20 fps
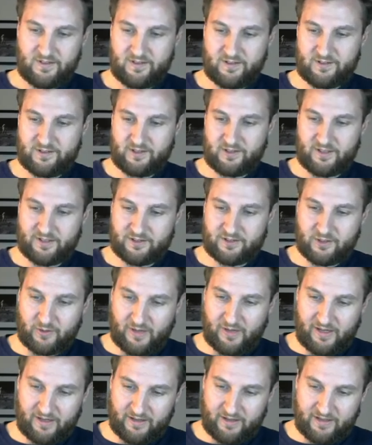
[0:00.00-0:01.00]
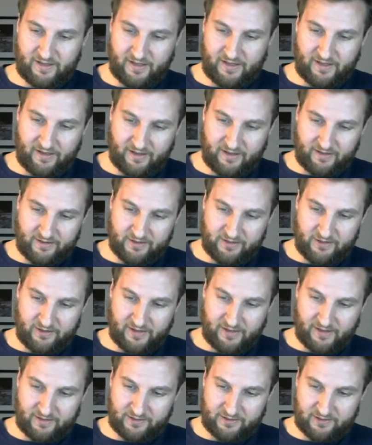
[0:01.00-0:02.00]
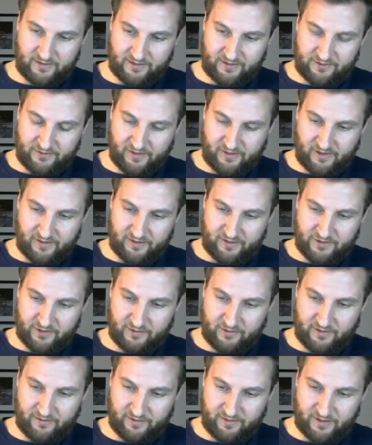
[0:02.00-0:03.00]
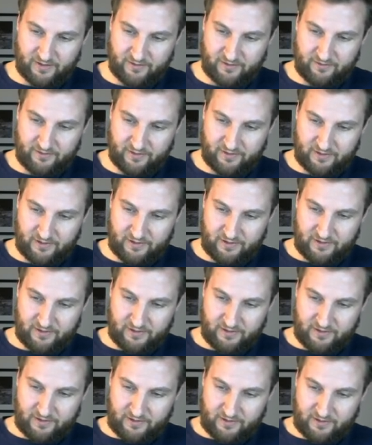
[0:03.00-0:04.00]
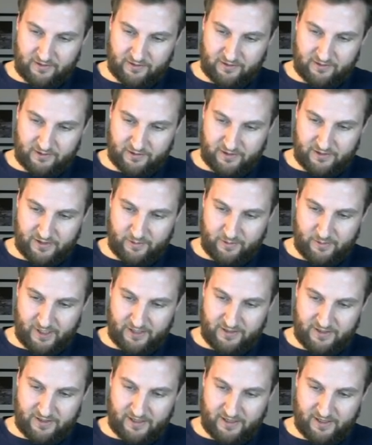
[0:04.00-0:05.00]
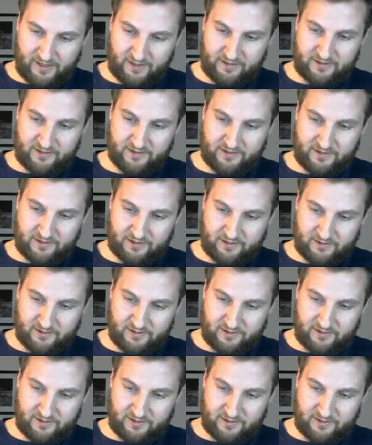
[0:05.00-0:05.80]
So let's go ahead and do that. So let's find the derivative. So d by dx